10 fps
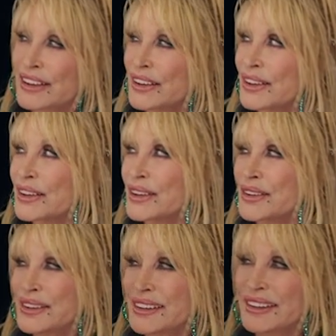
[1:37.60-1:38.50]

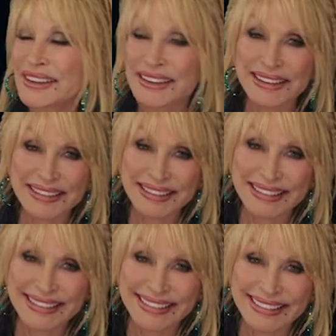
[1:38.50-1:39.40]

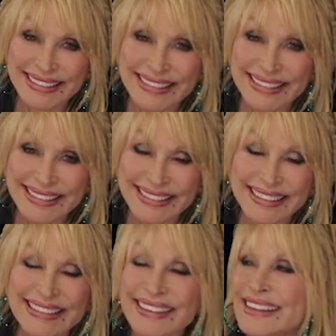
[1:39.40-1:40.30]

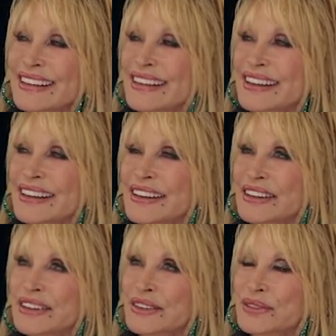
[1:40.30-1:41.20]

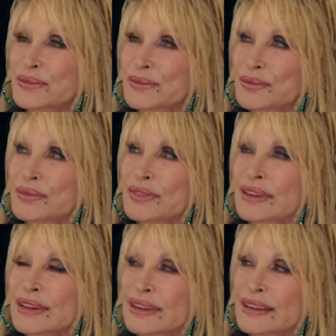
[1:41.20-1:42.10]

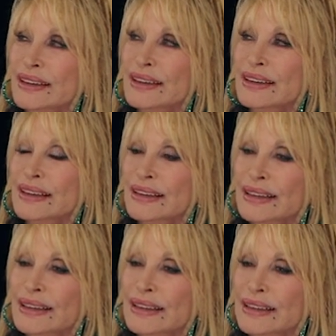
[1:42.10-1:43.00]

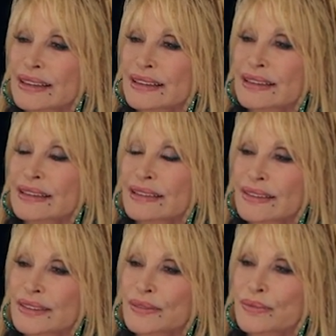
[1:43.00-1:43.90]
No words are spoken by the person on screen.